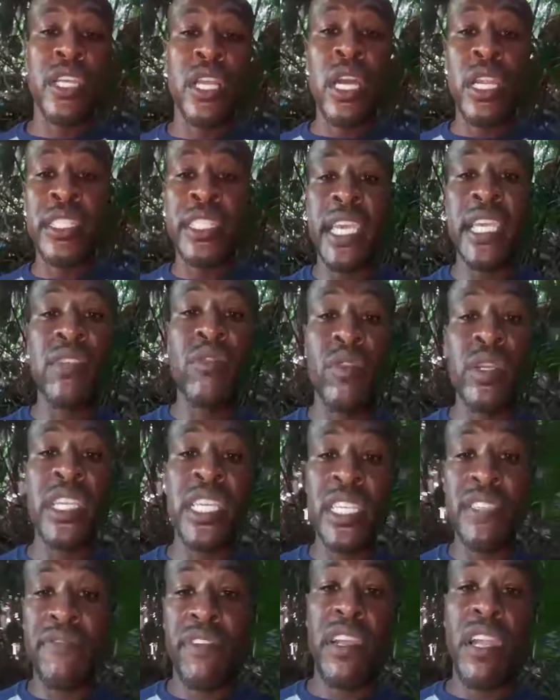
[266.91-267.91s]
You got to take on
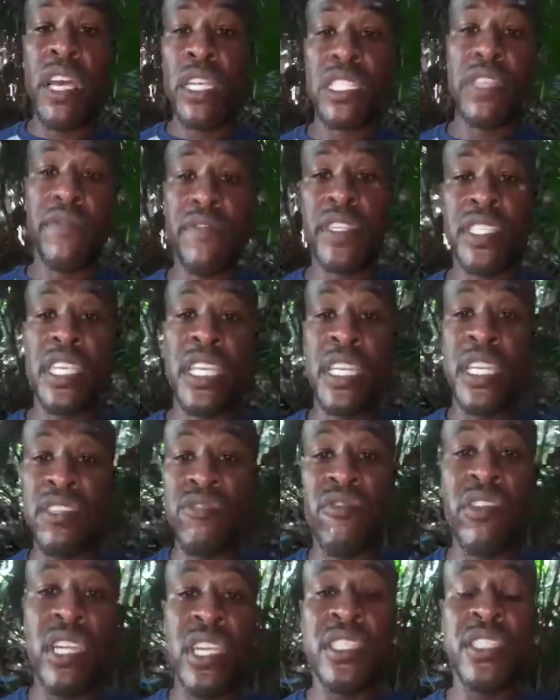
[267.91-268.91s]
these philosophies and
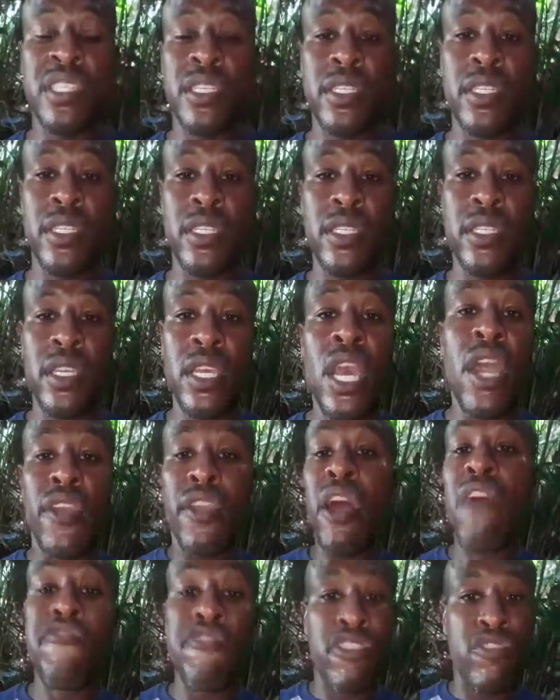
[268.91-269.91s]
this religion.
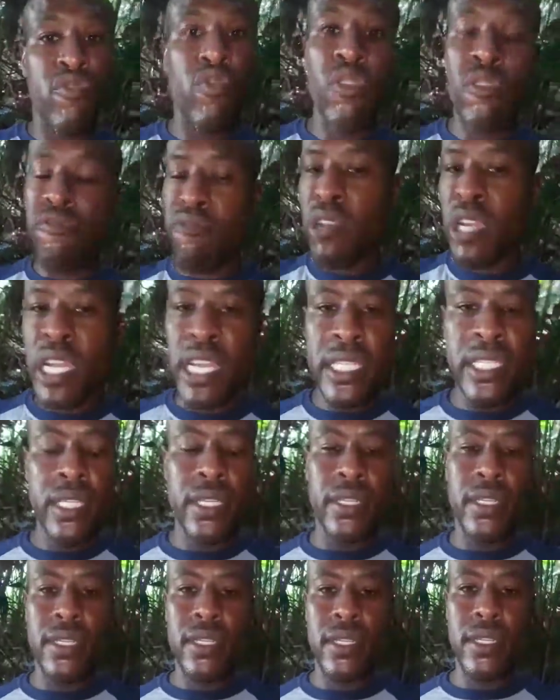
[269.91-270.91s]
Nothing's wrong with
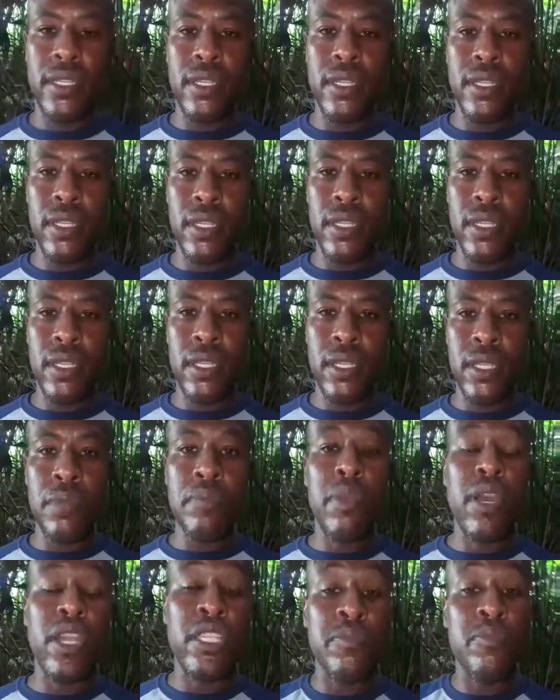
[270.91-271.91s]
religion,
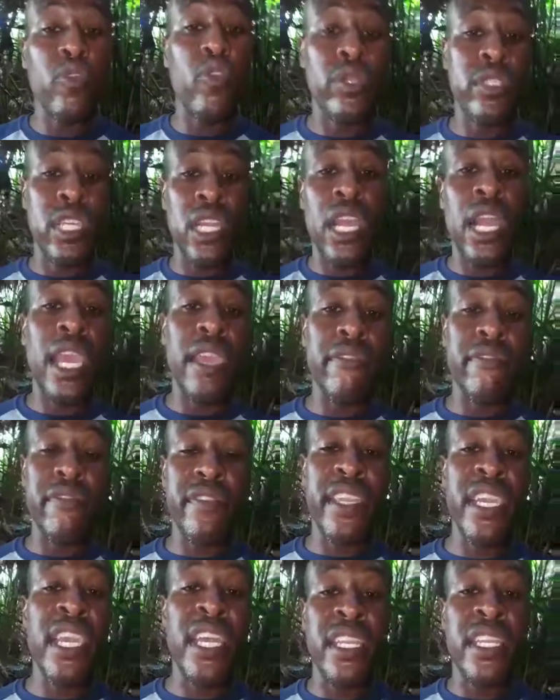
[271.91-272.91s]
but there's more to
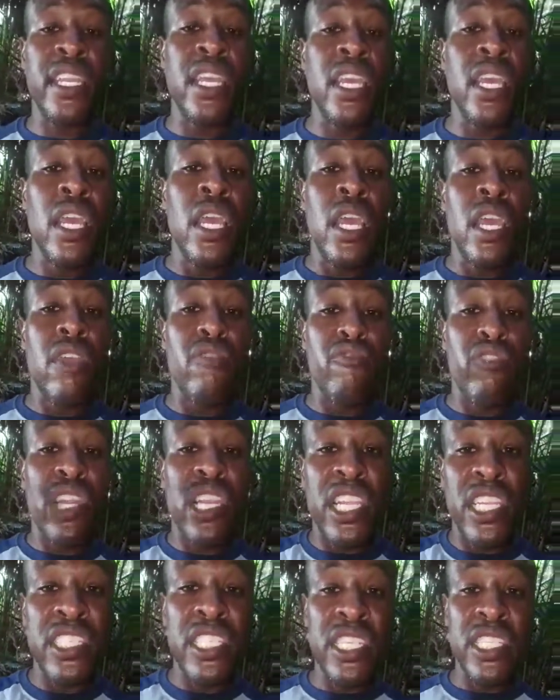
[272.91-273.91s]
life than
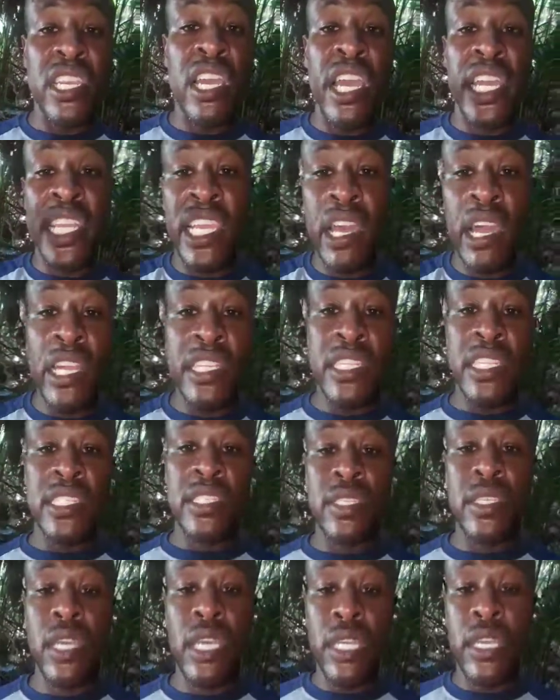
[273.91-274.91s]
religious
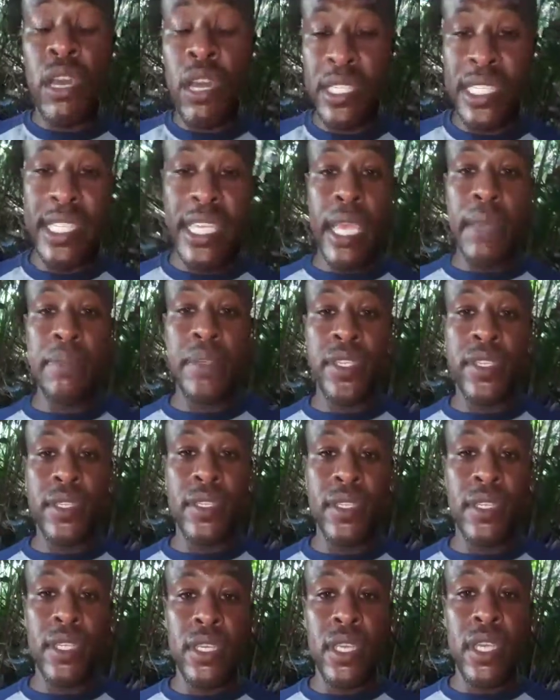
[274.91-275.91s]
ideologies and
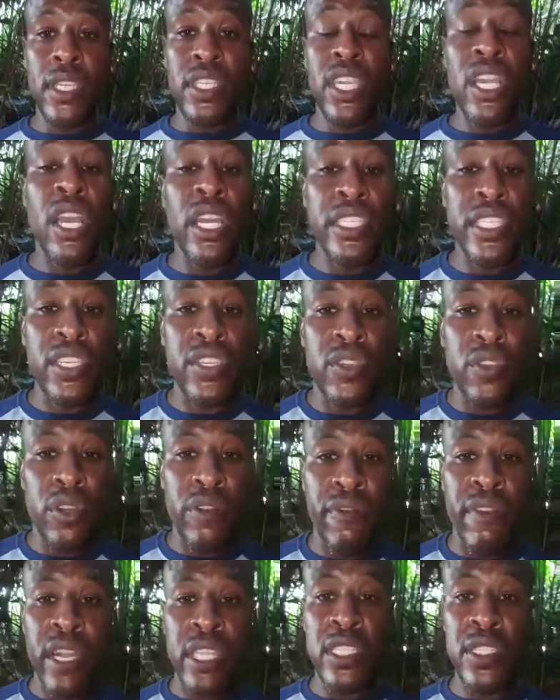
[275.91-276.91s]
concepts. You got the
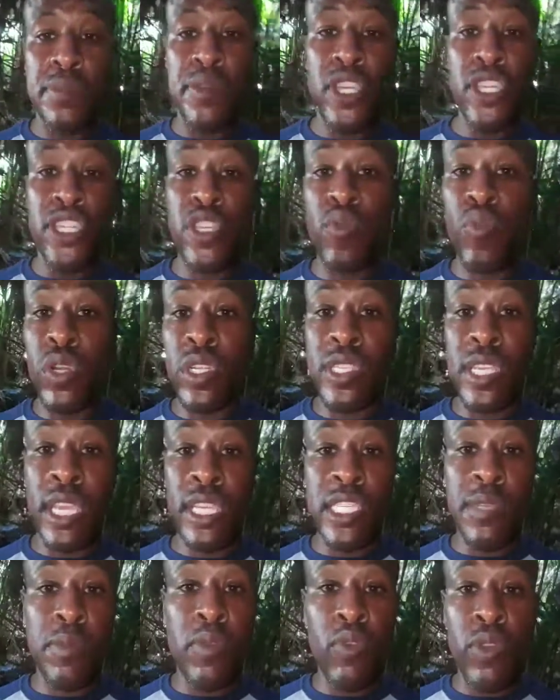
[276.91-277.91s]
universe. Spiritually, you want to
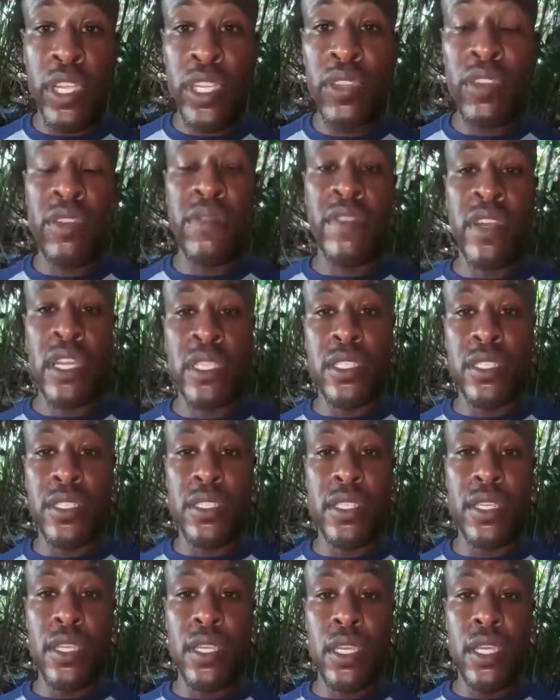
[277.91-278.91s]
explore the universe.